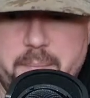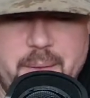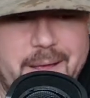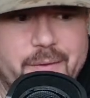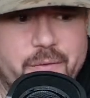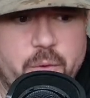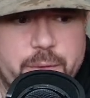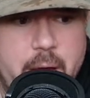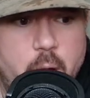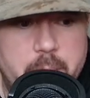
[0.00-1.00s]
think it's sold
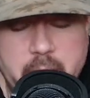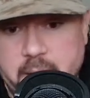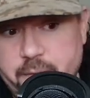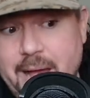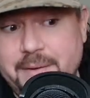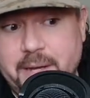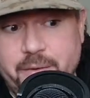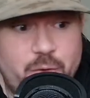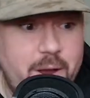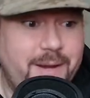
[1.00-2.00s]
out, but if you got
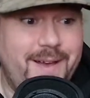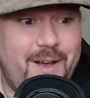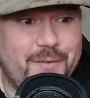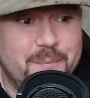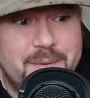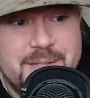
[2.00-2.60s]
tickets, great, awesome.